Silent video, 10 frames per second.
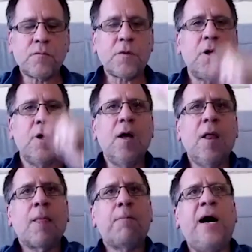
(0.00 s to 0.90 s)

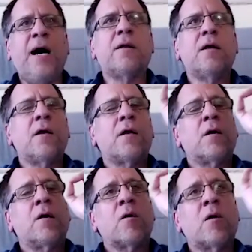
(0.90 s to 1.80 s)
Mm-hmm. But
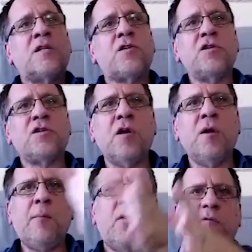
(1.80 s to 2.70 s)
it's also going to
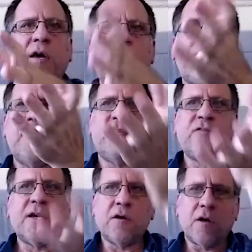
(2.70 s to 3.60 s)
be motivated by a
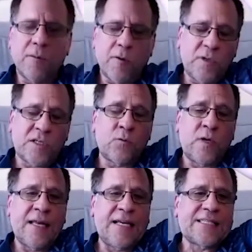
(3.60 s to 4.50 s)
second argument, which is,
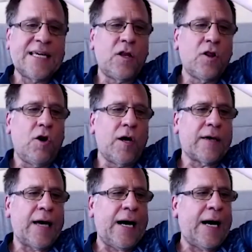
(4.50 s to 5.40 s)
well, let's take a look
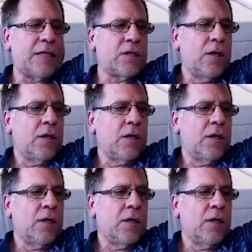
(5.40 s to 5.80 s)
at,